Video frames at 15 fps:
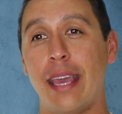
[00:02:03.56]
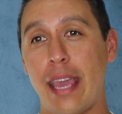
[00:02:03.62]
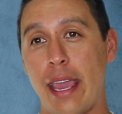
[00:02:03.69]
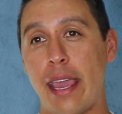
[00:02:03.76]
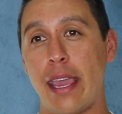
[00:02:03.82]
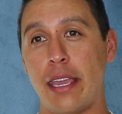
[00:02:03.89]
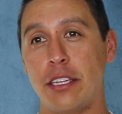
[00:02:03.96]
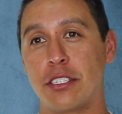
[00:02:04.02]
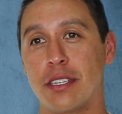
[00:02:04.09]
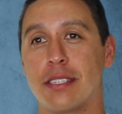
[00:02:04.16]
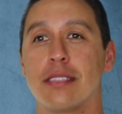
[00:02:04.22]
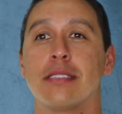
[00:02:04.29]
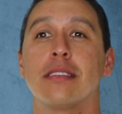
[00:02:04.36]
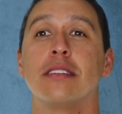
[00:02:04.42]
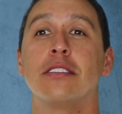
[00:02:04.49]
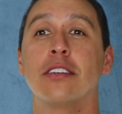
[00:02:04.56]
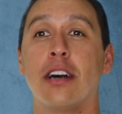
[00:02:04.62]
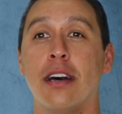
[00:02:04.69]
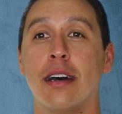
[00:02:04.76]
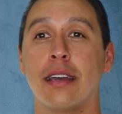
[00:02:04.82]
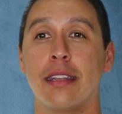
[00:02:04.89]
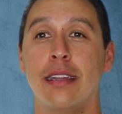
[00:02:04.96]
age. This is a
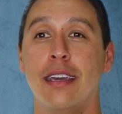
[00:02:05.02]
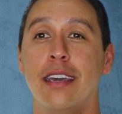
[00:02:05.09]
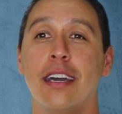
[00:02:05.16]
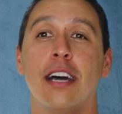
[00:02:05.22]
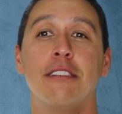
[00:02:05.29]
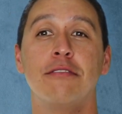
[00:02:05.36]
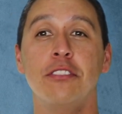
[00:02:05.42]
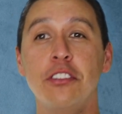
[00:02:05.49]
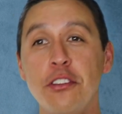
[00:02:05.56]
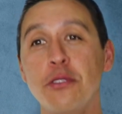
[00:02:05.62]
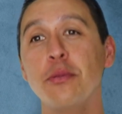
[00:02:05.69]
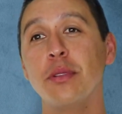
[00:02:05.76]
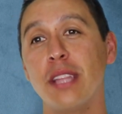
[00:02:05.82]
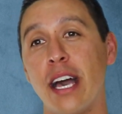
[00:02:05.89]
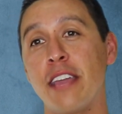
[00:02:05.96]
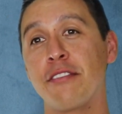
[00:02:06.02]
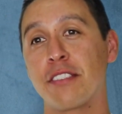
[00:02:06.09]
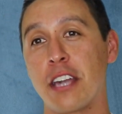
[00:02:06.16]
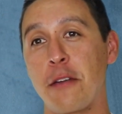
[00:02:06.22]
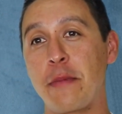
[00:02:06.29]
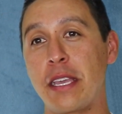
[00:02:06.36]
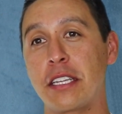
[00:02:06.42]
dawn of new life
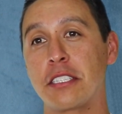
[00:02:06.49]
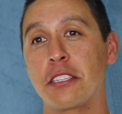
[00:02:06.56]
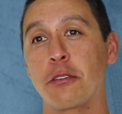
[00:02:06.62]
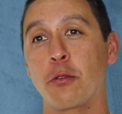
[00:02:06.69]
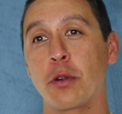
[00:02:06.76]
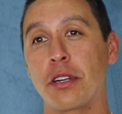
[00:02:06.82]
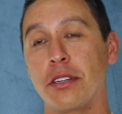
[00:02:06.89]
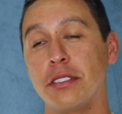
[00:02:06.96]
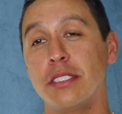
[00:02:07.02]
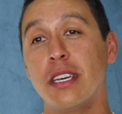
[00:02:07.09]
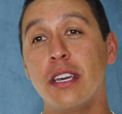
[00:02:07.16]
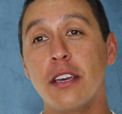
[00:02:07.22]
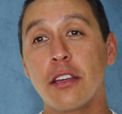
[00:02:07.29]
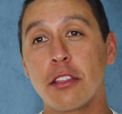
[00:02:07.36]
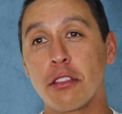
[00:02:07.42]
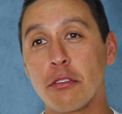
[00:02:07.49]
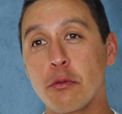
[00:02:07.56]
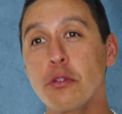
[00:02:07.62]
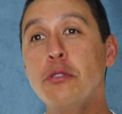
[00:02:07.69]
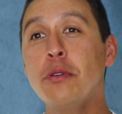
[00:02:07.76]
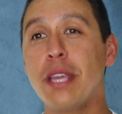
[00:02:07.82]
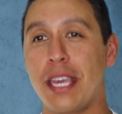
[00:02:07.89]
coming into the world
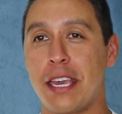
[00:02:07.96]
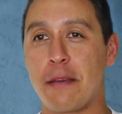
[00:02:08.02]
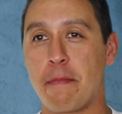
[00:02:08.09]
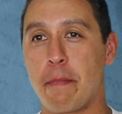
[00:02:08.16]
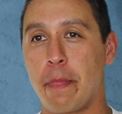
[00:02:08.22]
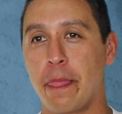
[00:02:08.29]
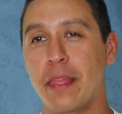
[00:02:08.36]
through him.